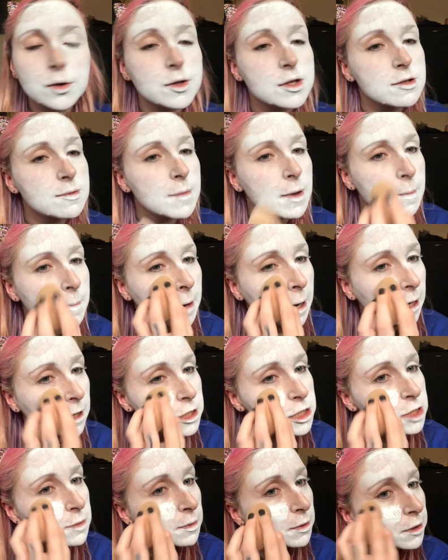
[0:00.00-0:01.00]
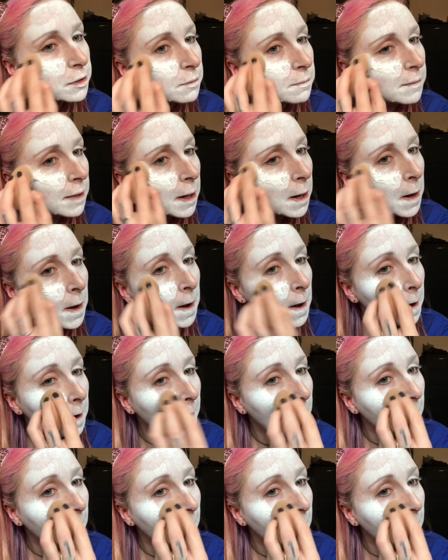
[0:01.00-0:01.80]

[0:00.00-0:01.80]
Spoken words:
Oh, it's a bit patchy, but it don't matter.